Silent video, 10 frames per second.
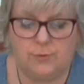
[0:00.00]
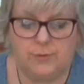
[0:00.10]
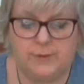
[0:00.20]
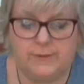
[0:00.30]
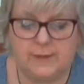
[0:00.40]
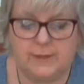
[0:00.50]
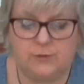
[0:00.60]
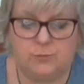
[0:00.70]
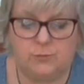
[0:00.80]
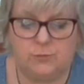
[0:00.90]
this
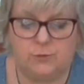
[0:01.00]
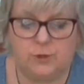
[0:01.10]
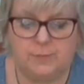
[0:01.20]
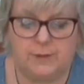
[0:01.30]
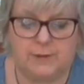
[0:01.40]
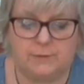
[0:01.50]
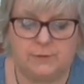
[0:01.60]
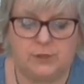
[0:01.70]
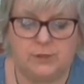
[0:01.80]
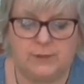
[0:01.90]
edge will come down, so
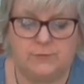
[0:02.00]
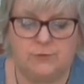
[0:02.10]
you just have